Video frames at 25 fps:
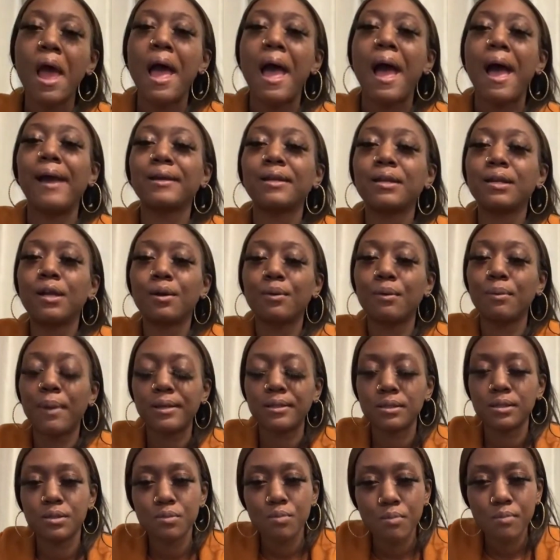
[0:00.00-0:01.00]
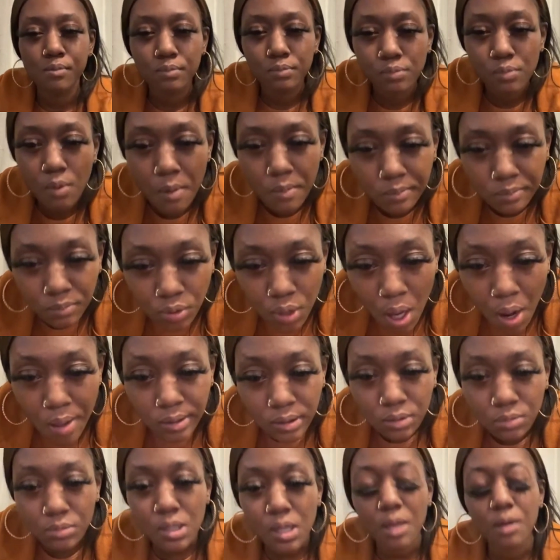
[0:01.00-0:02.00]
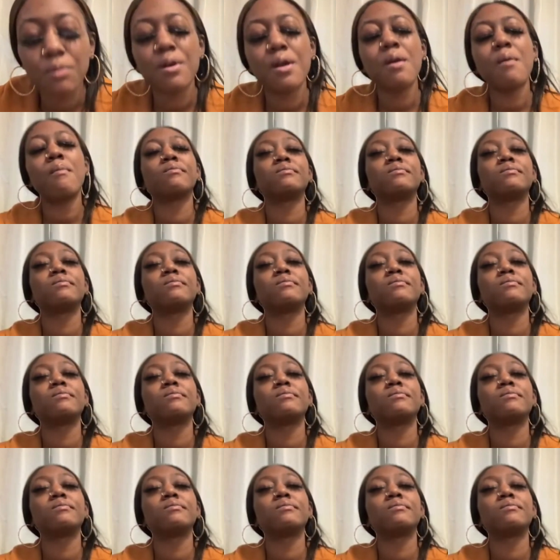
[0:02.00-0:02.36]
I get along with Pisces. What that one?